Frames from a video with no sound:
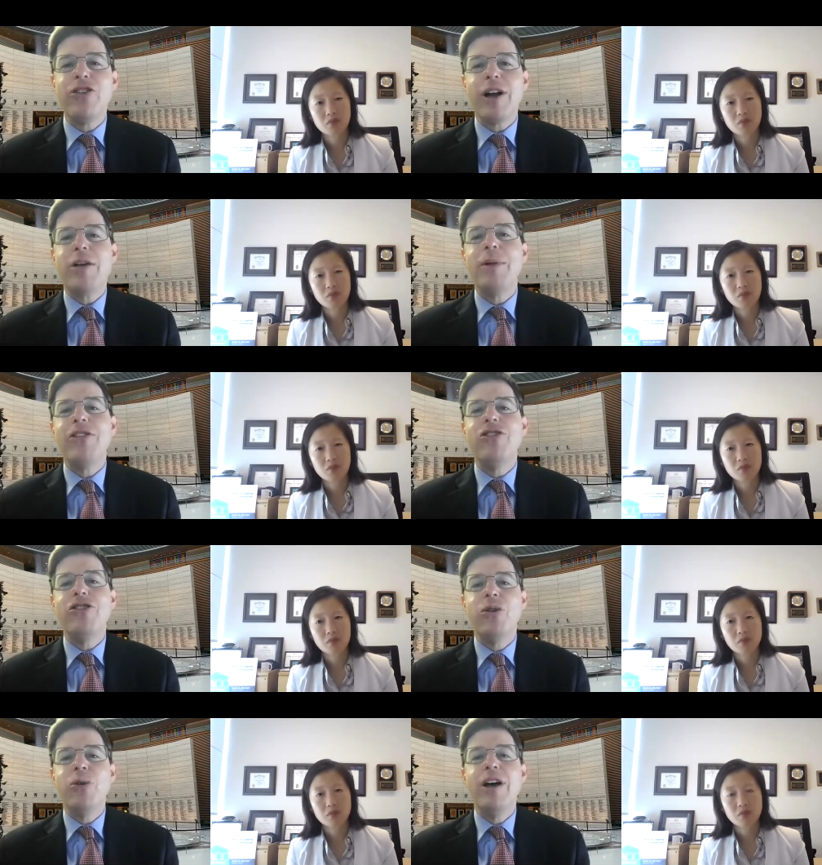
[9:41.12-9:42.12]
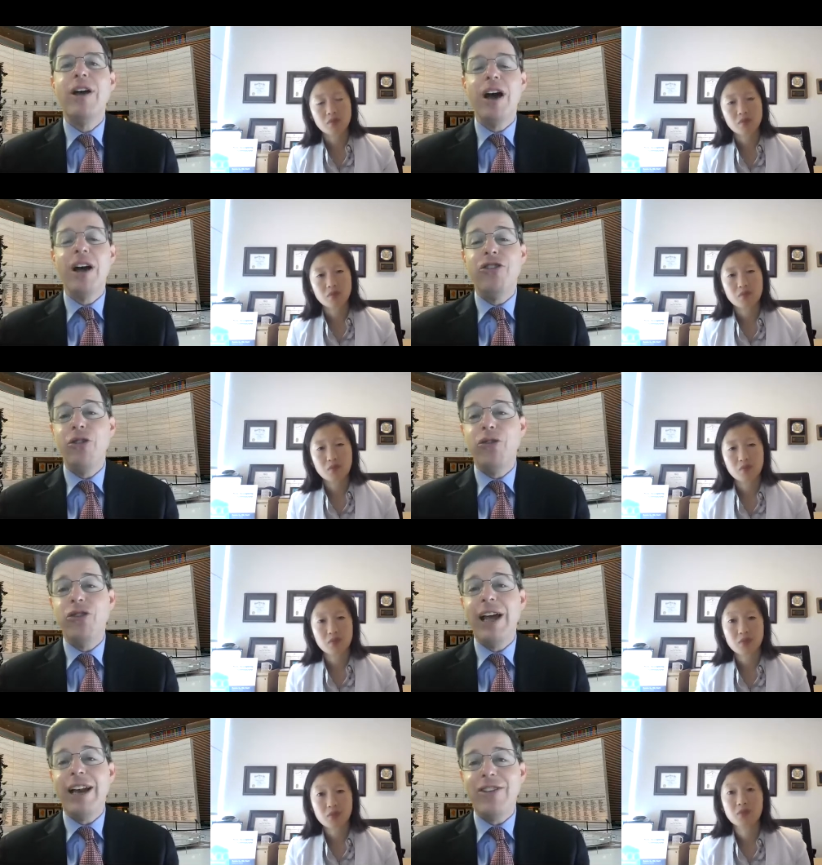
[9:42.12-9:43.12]
Speaker 1: recommended to uh, do
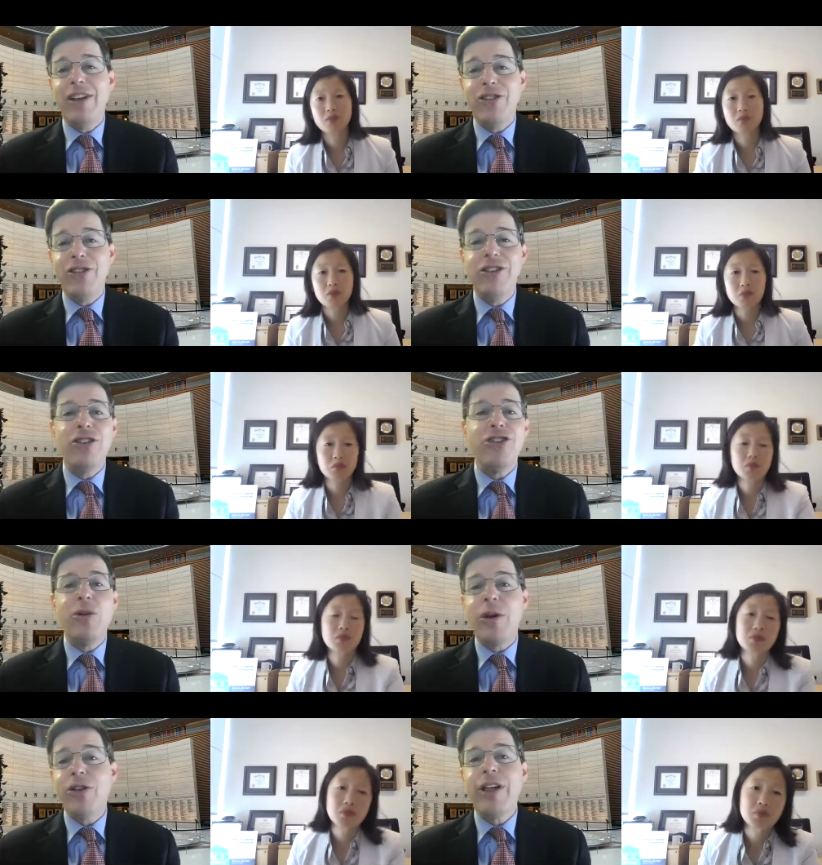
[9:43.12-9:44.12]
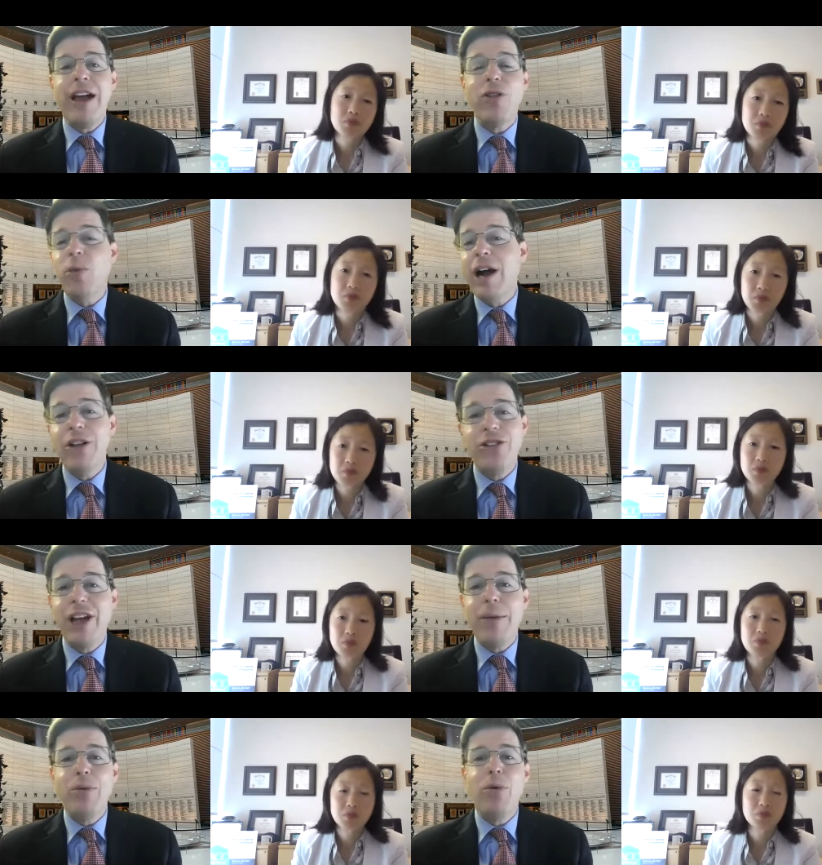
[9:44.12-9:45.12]
genetic testing to see whether they have the wild
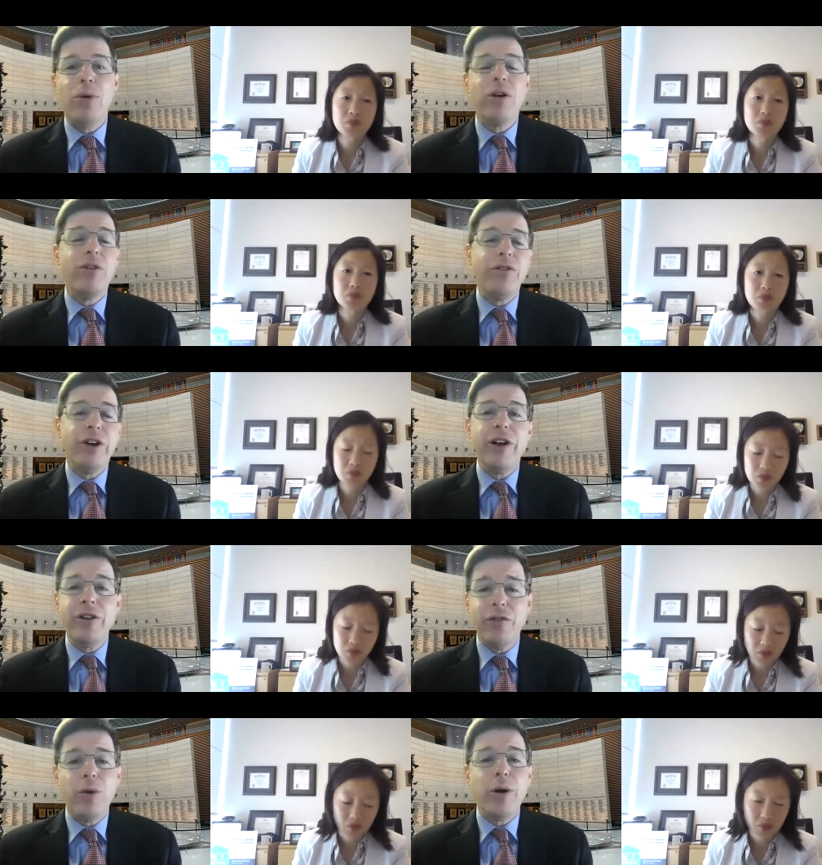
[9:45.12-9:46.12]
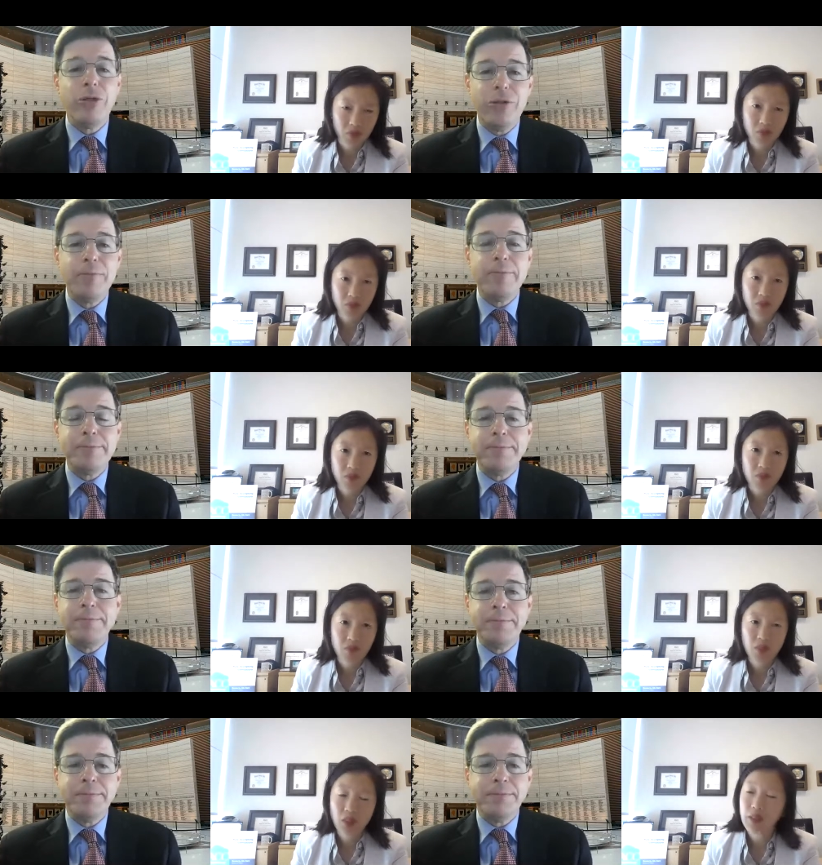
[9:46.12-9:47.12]
type or variant forms.
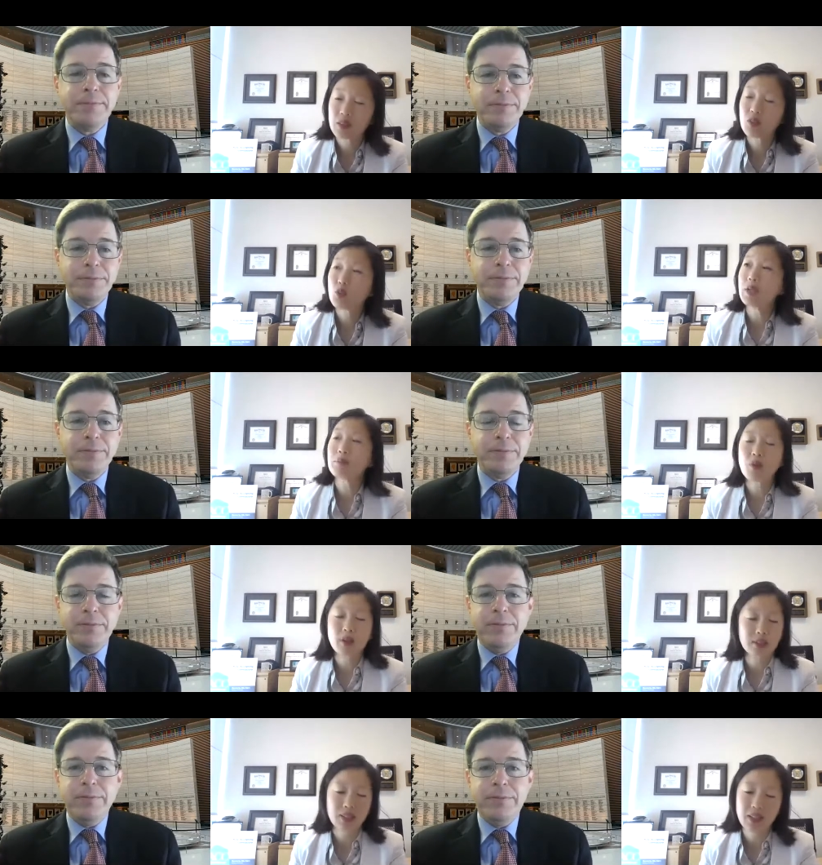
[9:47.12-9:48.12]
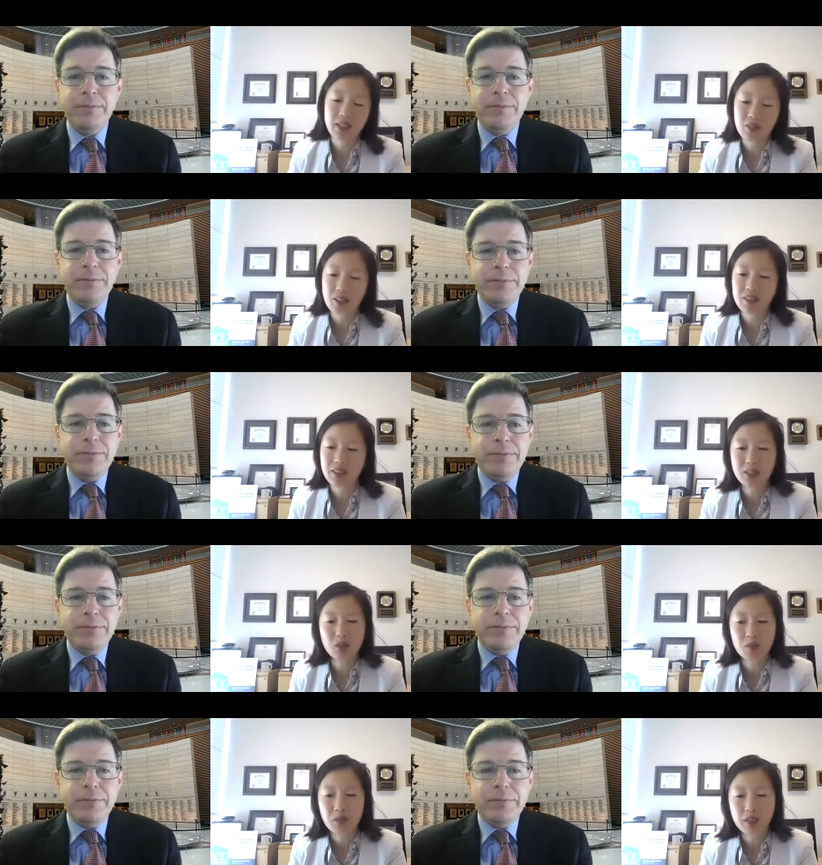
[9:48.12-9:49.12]
Speaker 2: Yeah, great points again, Ron.
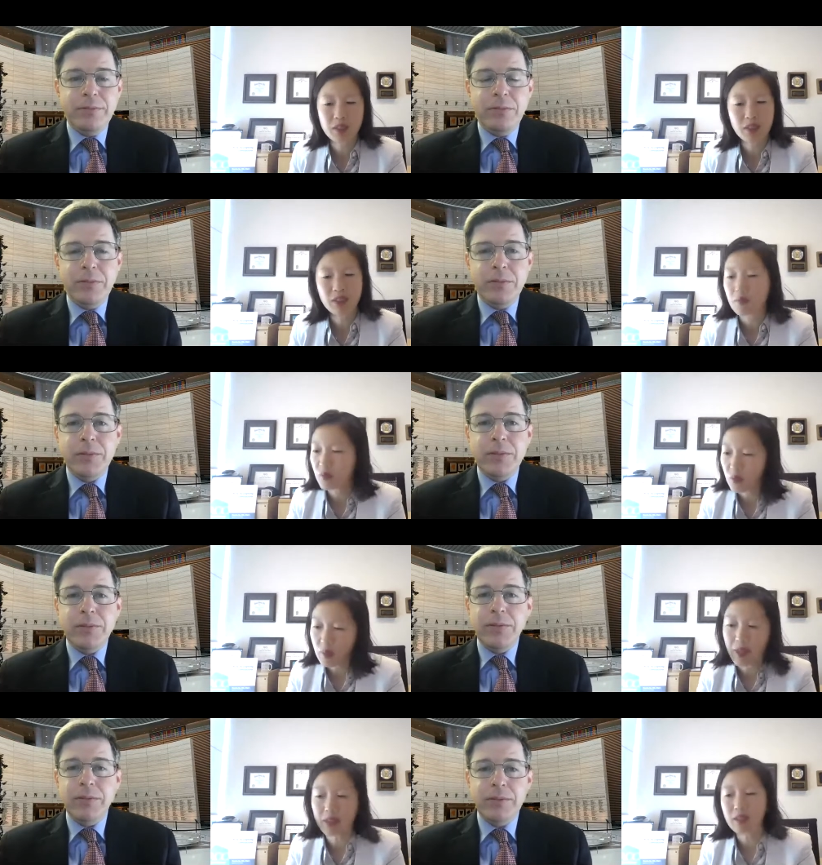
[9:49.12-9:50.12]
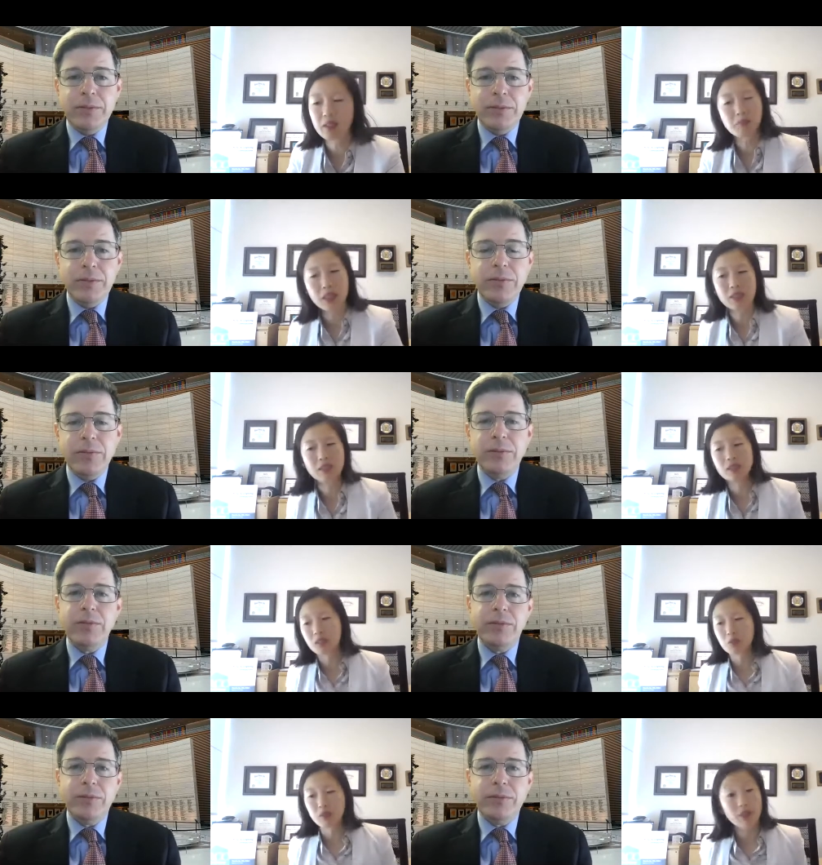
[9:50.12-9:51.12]
Thanks so much. And many of the
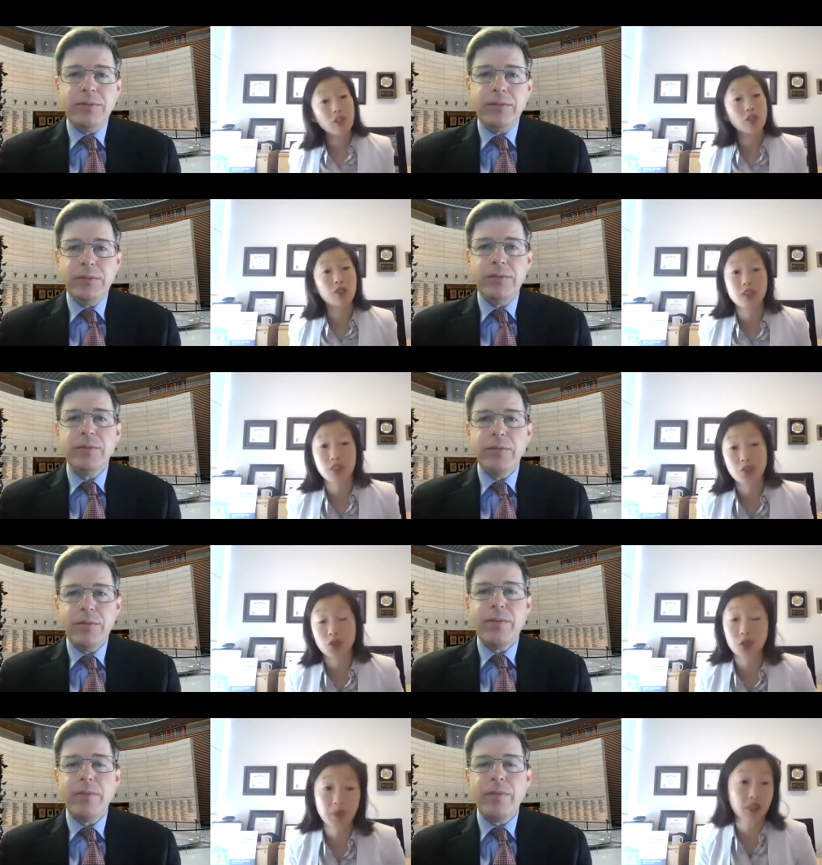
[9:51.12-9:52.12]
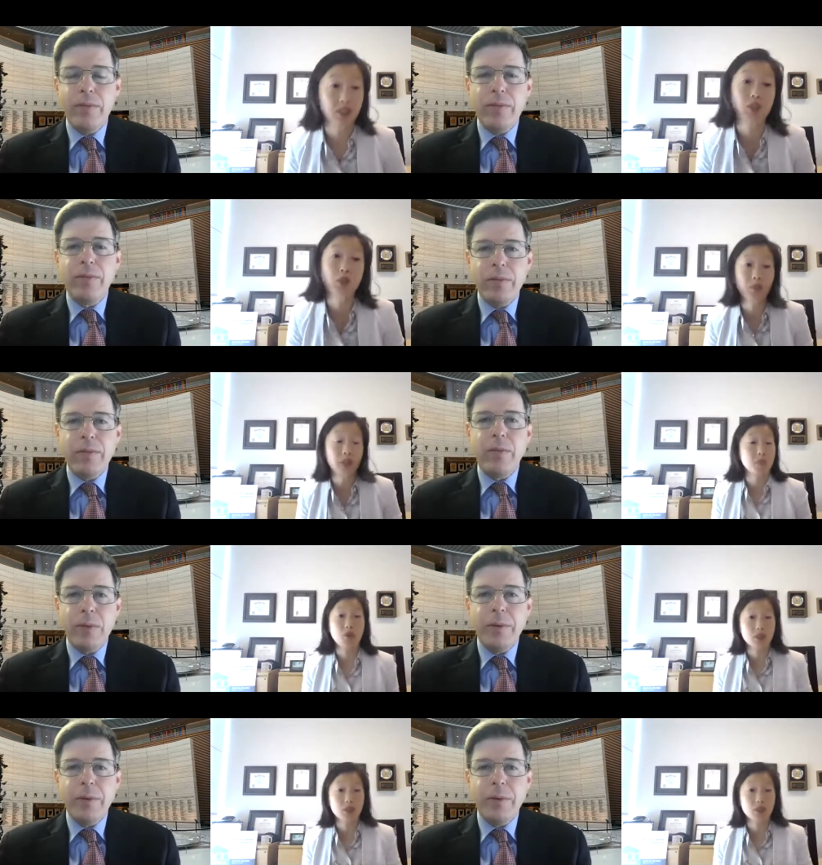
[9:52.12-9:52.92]
pieces that we feature in this issue speak to those many